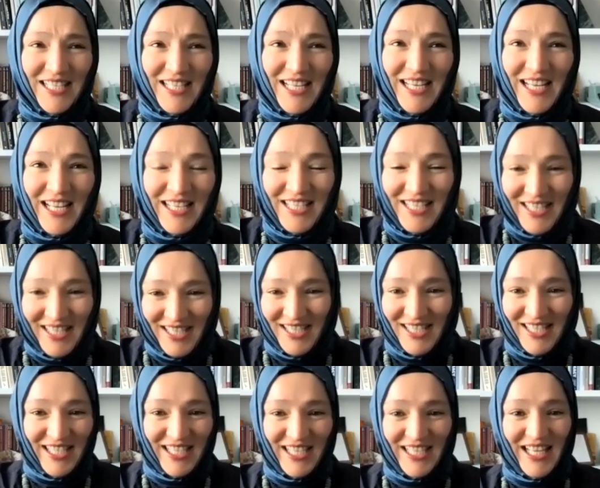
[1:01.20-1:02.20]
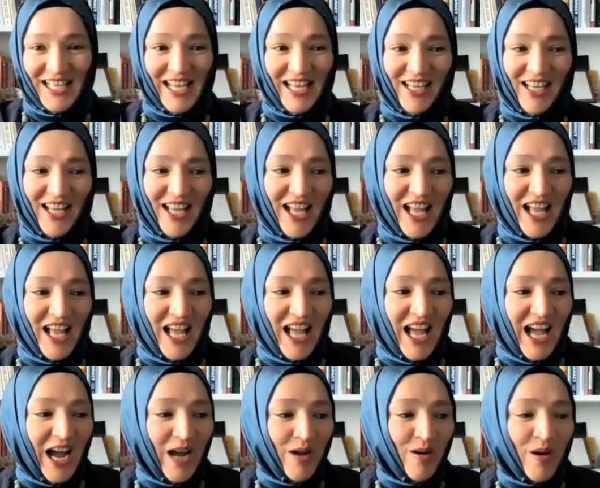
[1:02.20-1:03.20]
and I didn't see like
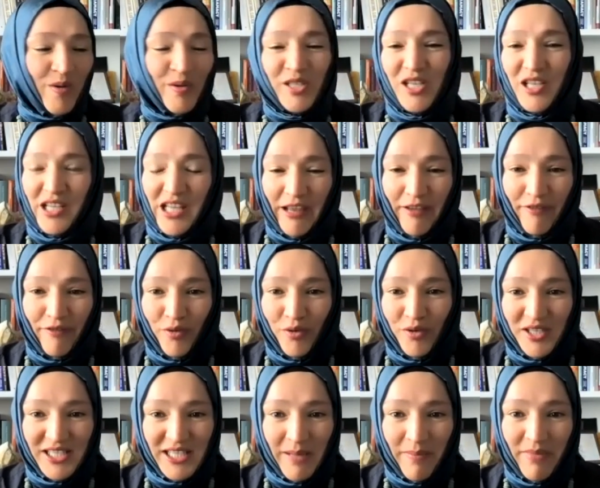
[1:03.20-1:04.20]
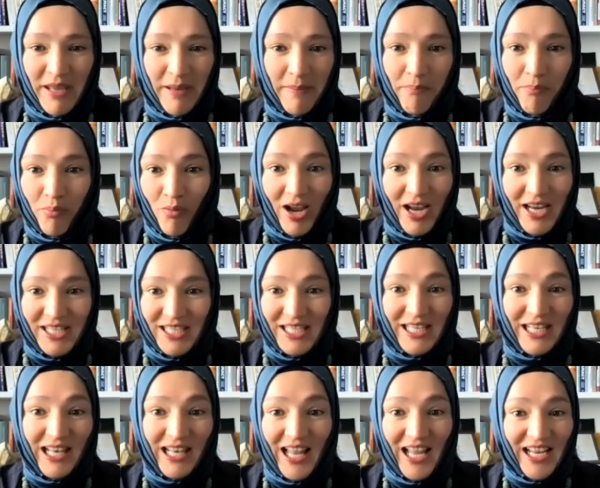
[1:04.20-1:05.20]
I was looking for something bright
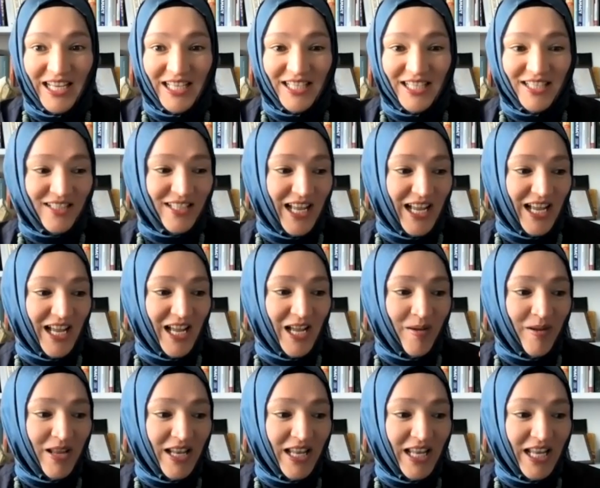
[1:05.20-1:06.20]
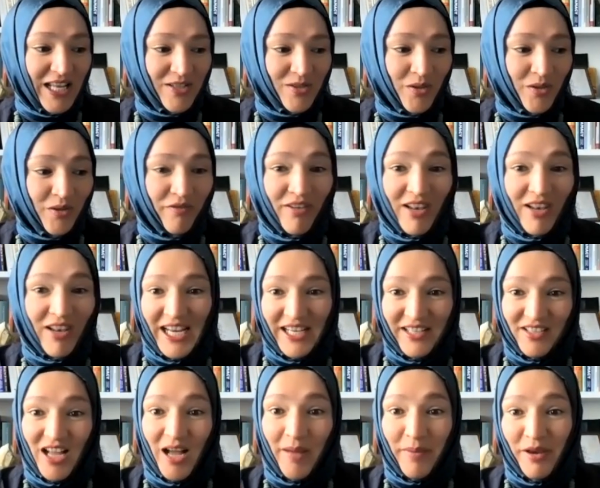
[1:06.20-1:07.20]
and light, a sort of
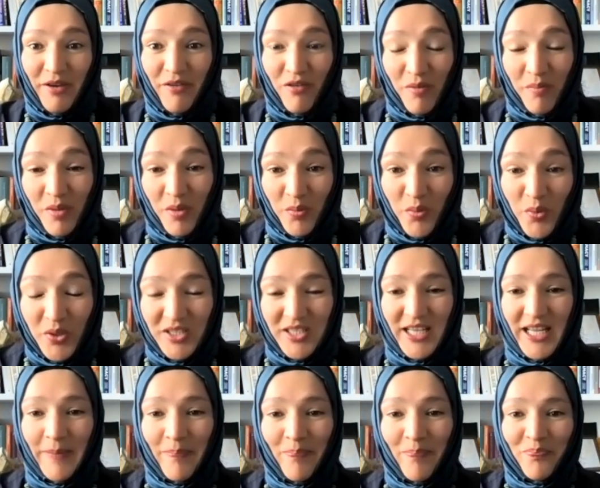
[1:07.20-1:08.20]
light coming from the water.